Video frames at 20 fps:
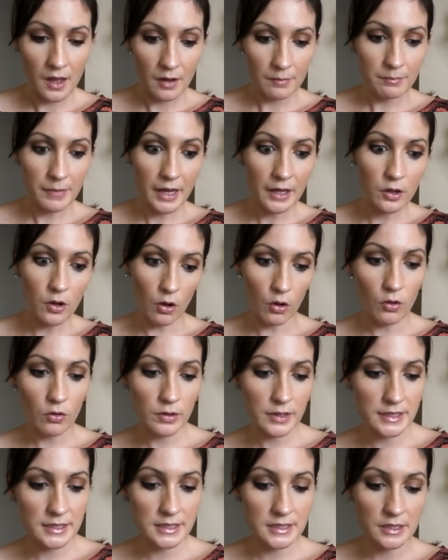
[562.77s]
my goal
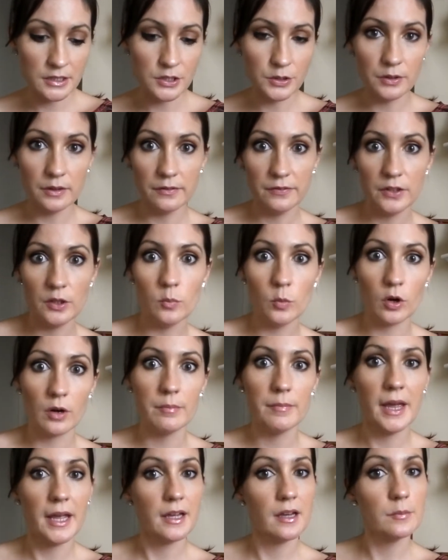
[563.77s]
is to do a few more
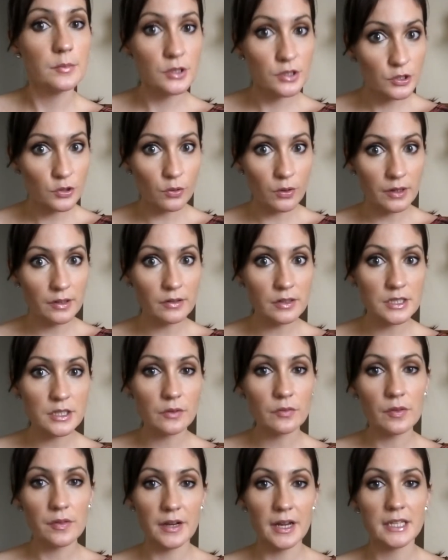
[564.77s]
makeup tutorials
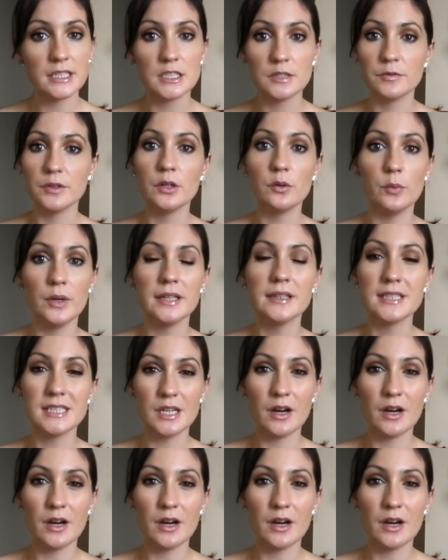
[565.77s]
over the next few weeks,